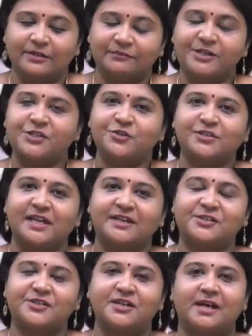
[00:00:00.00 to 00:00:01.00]
Vishnu
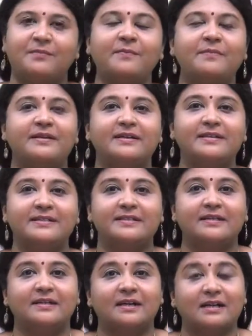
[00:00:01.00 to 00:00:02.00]
Sahasranamam is
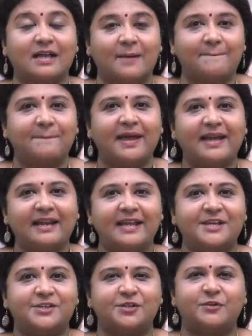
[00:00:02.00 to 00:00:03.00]
a
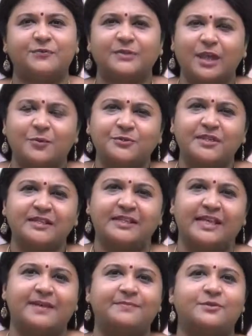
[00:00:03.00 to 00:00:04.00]
compilation of 1,000
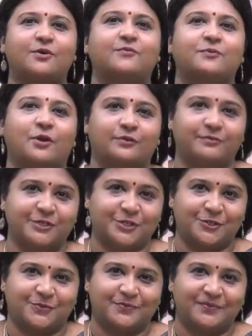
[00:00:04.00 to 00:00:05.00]
names of Lord
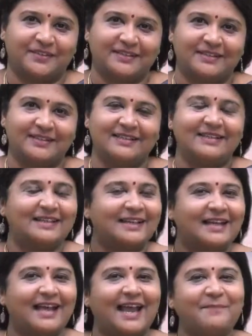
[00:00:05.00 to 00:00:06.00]
Vishnu.
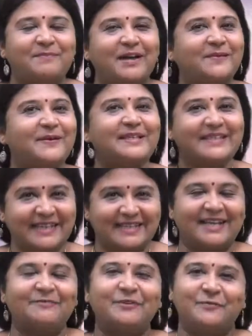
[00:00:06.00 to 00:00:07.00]
And Bhagavad
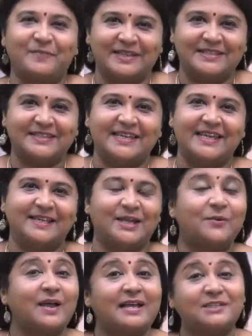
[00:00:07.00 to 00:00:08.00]
Gita, we've been seeing
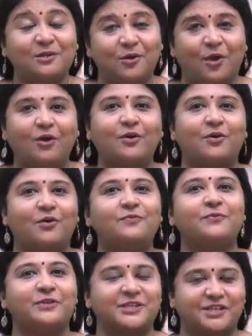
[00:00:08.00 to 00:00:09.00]
now, has a lot
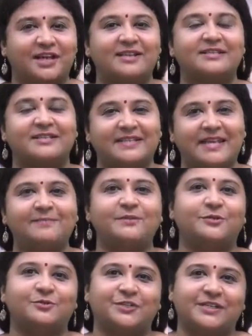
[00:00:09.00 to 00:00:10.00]
of Krishna's
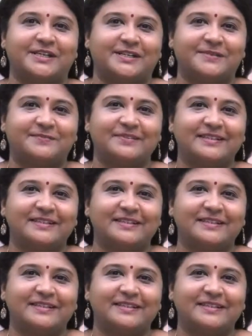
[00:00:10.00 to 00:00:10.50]
names used in it.